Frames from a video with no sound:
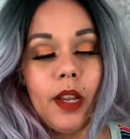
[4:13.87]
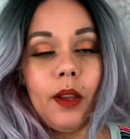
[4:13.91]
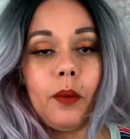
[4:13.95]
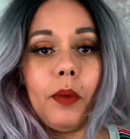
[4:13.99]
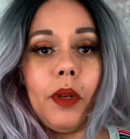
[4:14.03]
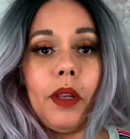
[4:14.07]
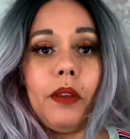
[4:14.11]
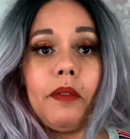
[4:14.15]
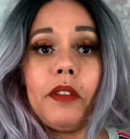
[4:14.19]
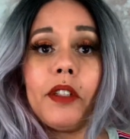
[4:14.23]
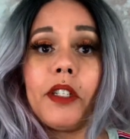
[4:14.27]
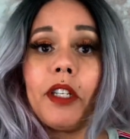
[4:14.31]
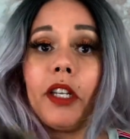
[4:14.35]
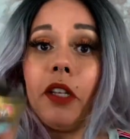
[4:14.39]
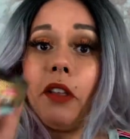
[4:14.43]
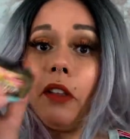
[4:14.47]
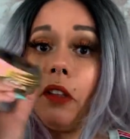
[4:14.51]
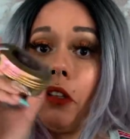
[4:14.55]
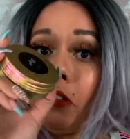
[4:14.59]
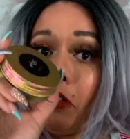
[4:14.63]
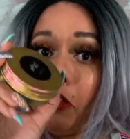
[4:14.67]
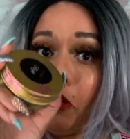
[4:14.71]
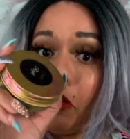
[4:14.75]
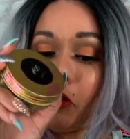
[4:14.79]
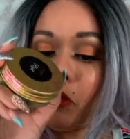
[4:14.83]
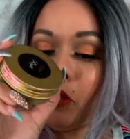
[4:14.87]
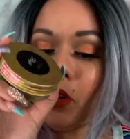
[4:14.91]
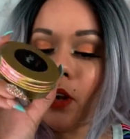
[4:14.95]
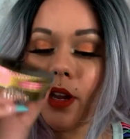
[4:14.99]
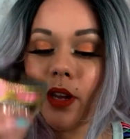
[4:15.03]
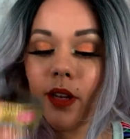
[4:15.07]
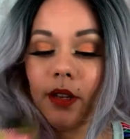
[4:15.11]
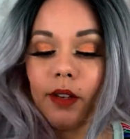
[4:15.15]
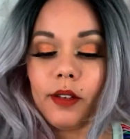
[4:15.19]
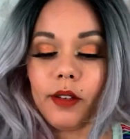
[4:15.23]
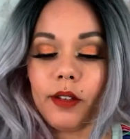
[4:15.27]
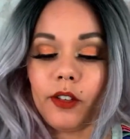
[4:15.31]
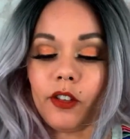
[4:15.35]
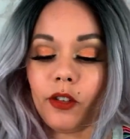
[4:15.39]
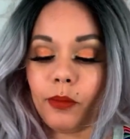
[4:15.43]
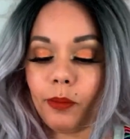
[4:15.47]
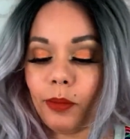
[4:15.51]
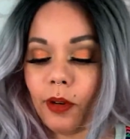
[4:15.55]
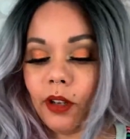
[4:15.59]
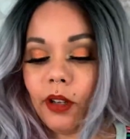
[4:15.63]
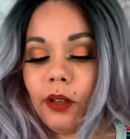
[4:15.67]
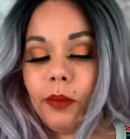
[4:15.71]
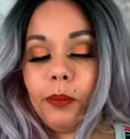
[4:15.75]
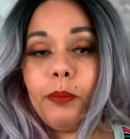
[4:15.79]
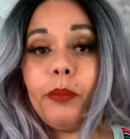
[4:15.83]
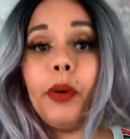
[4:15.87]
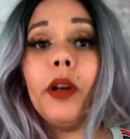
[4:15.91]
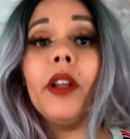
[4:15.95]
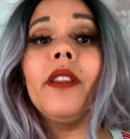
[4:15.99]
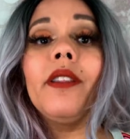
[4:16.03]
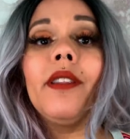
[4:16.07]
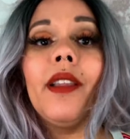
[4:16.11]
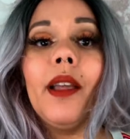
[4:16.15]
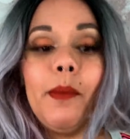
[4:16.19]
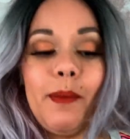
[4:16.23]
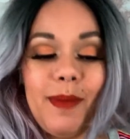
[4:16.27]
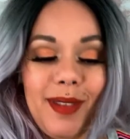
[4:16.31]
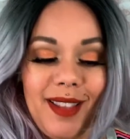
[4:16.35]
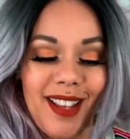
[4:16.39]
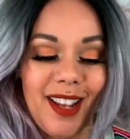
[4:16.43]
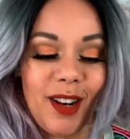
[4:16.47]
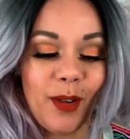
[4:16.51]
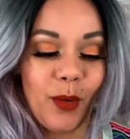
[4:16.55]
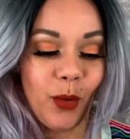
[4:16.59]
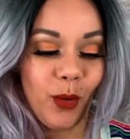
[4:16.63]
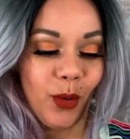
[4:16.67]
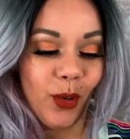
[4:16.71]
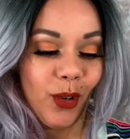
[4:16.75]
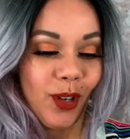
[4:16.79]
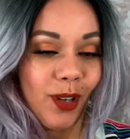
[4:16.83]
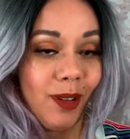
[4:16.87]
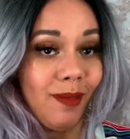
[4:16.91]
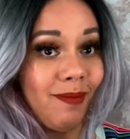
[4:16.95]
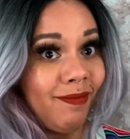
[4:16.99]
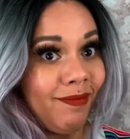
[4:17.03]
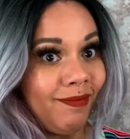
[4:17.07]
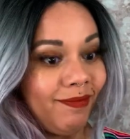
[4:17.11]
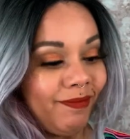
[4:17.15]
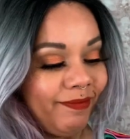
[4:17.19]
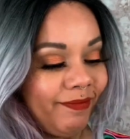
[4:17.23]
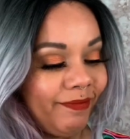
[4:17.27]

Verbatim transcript: And we have a 10 that says right. Should probably put them in that order.